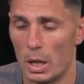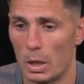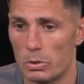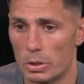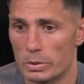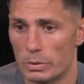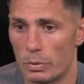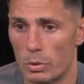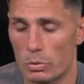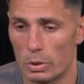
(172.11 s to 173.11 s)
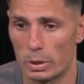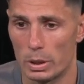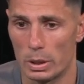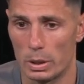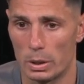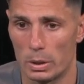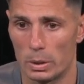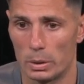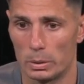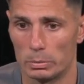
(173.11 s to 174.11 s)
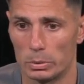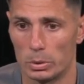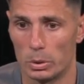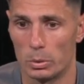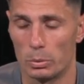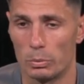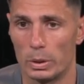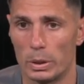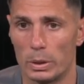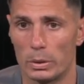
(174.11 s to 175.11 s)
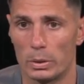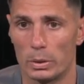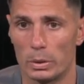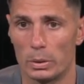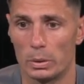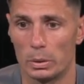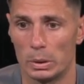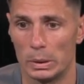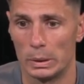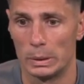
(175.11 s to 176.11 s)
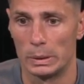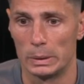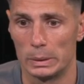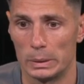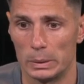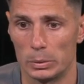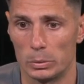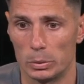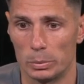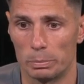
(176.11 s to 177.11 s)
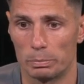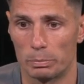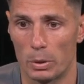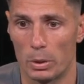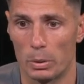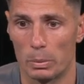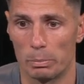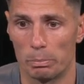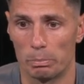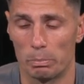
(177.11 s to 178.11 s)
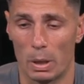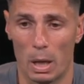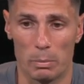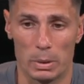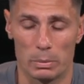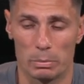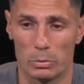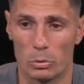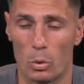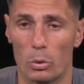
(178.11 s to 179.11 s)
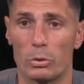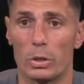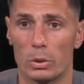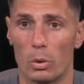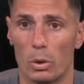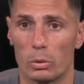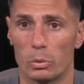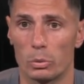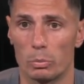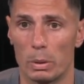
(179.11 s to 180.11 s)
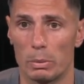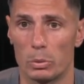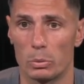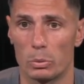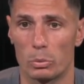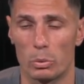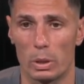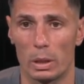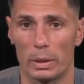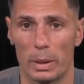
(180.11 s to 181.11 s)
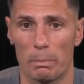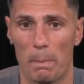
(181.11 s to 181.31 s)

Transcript: Just unfortunately, you know, we didn't, you know, I mean, score third goal to kill the game.